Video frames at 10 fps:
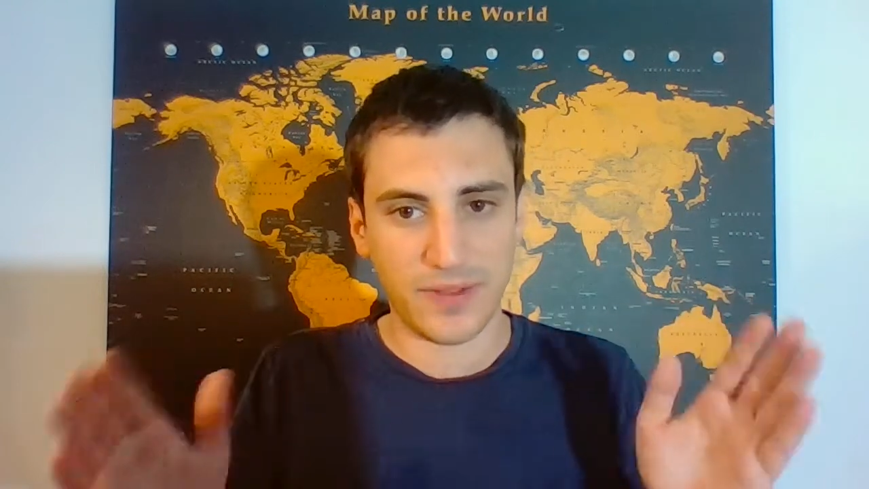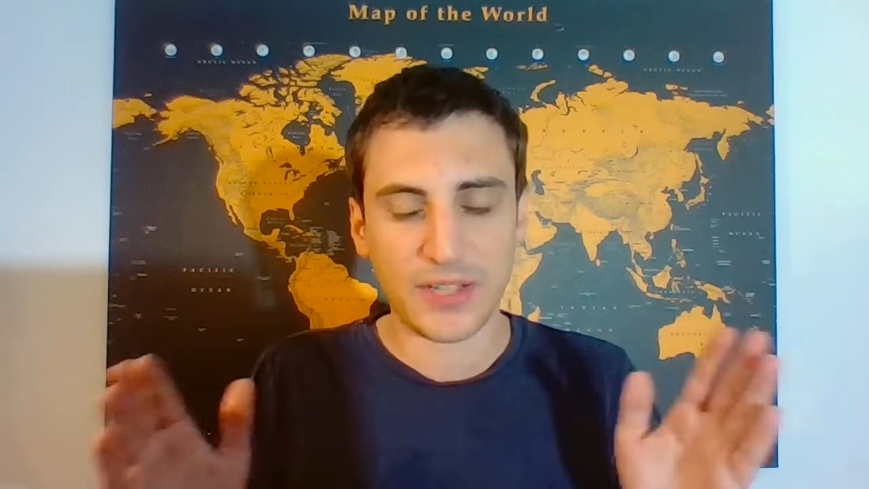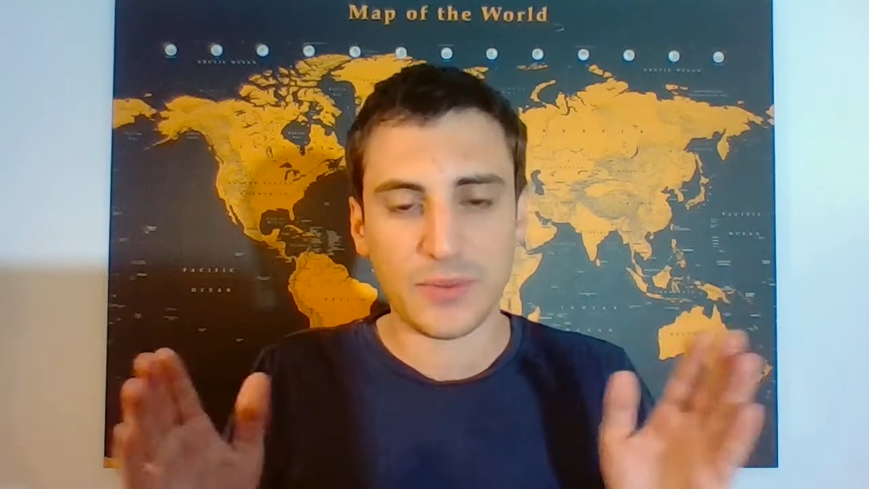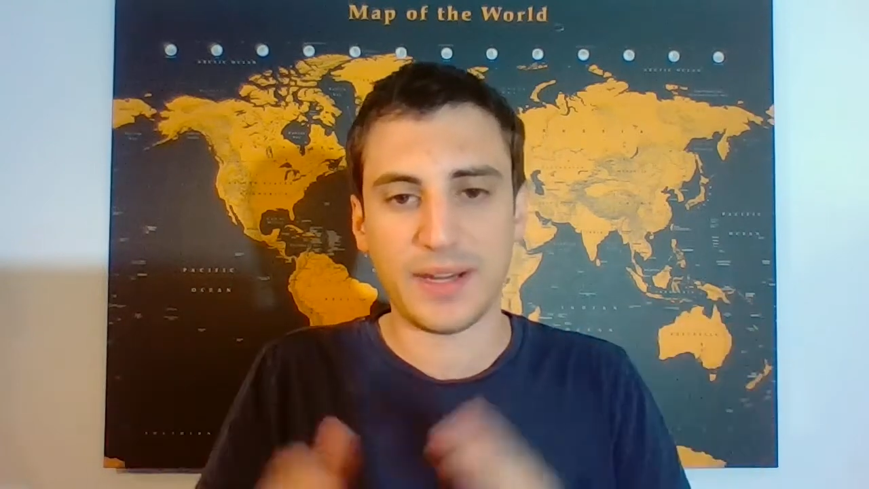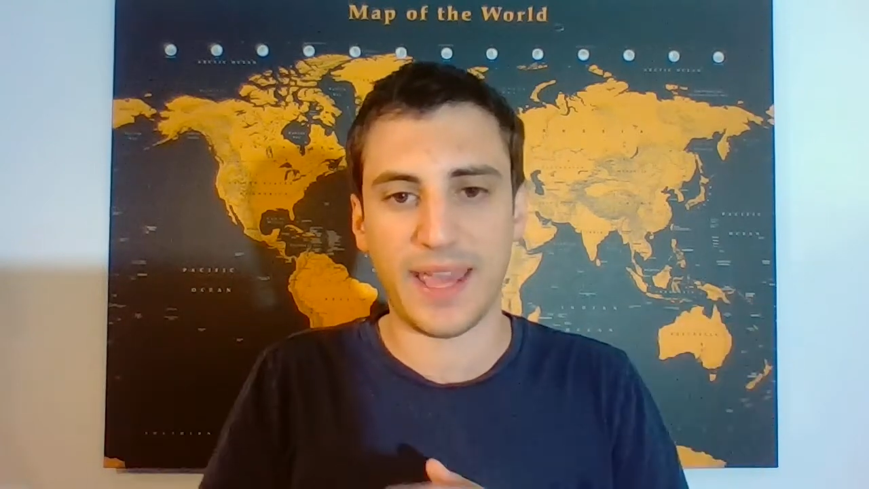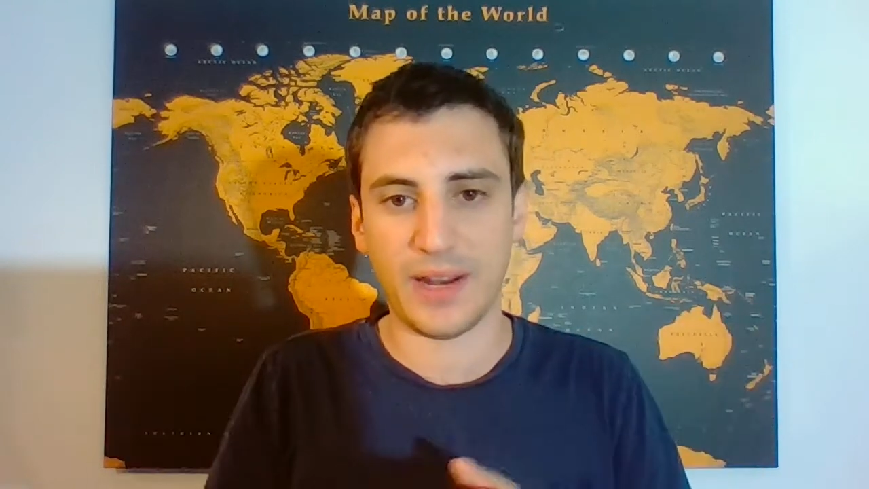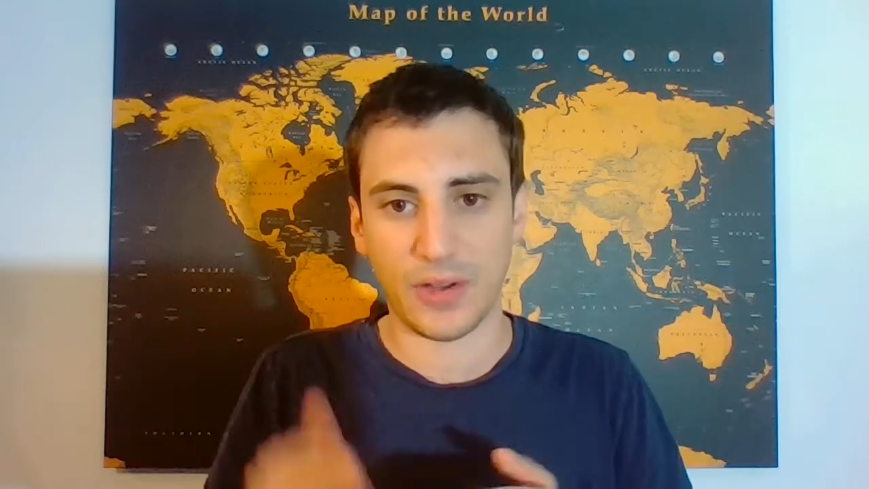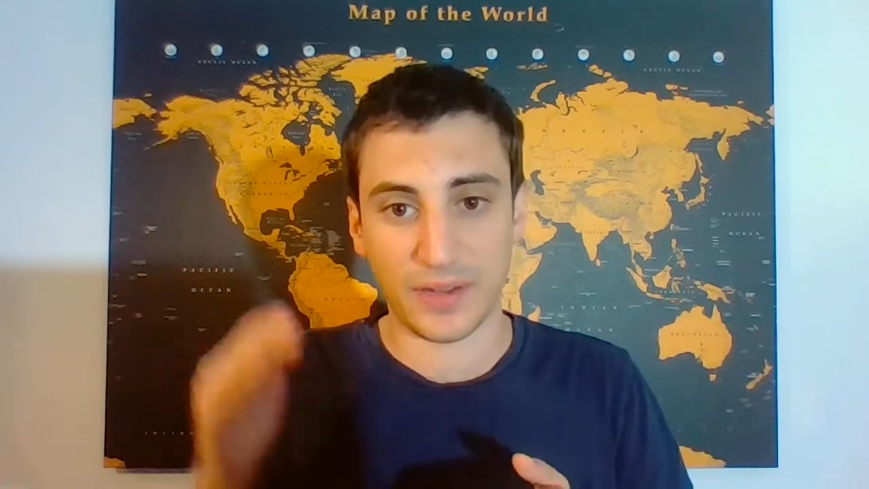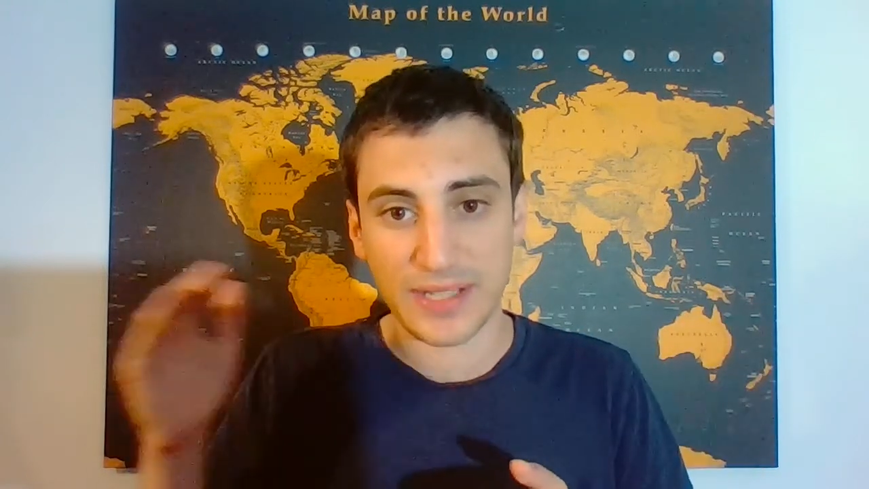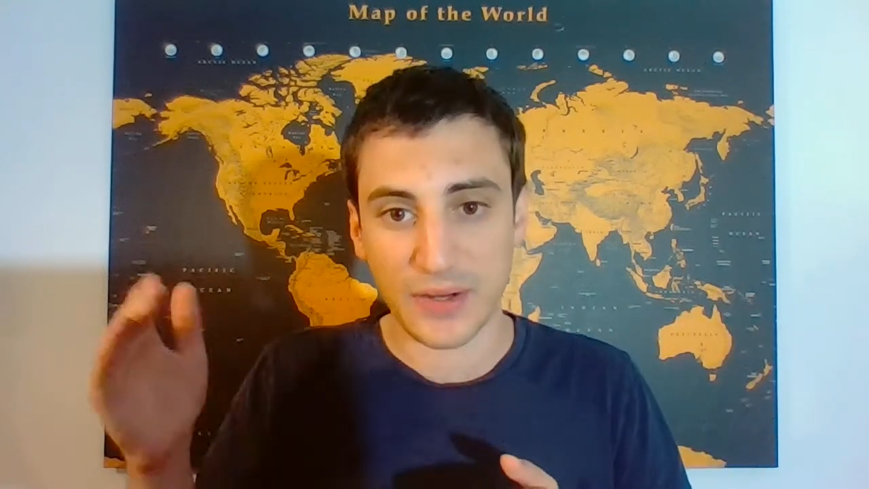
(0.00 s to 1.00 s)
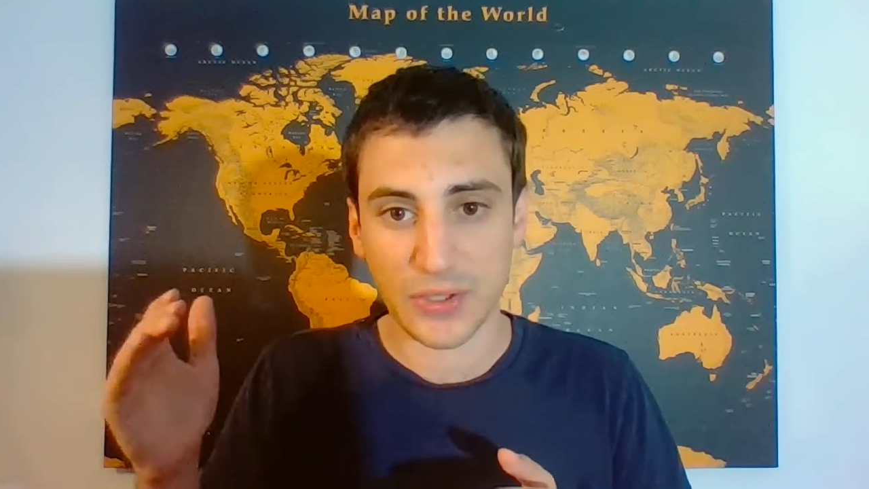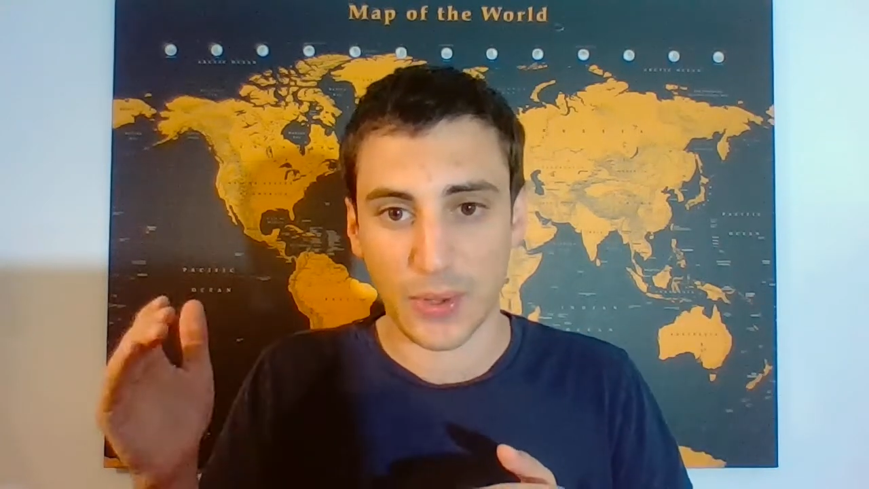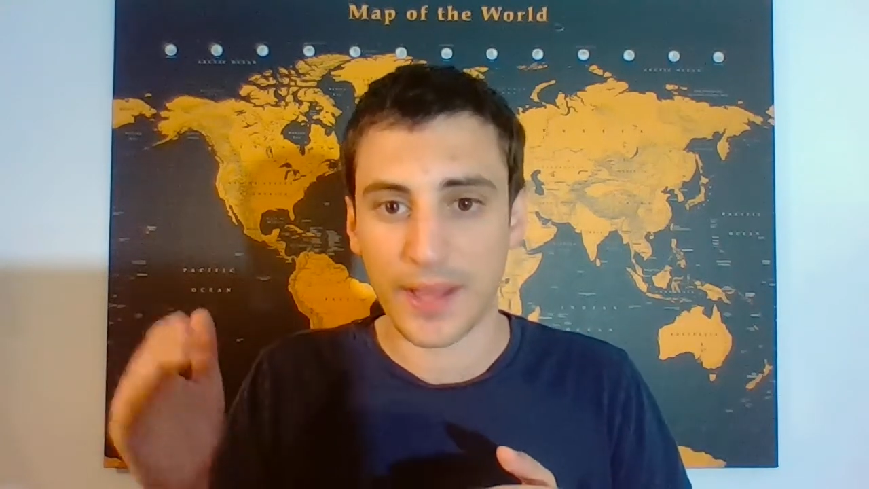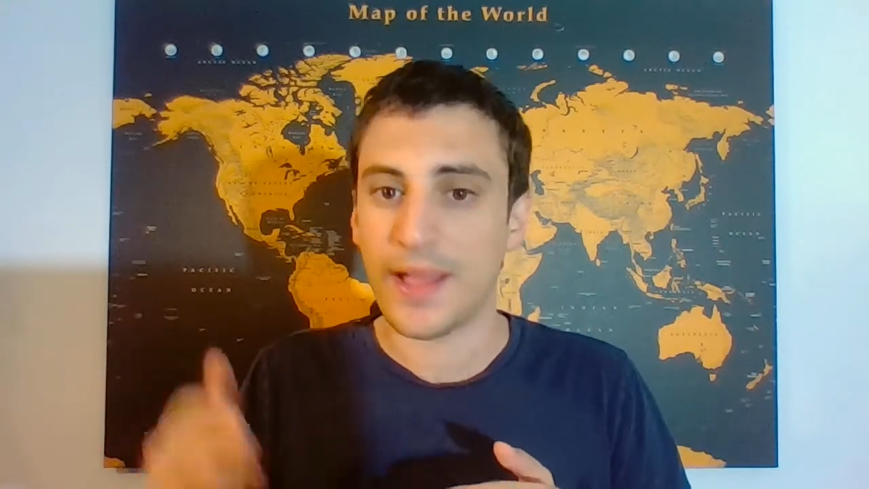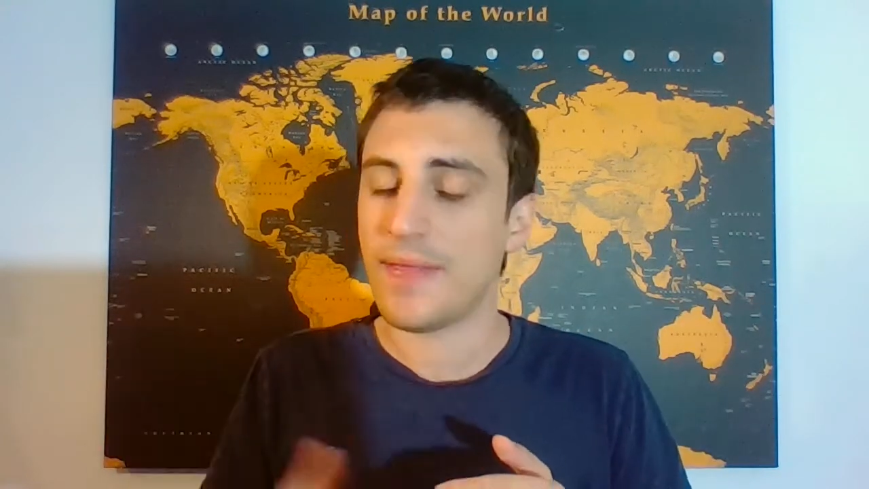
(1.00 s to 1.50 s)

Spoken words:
victory and gained all the territory,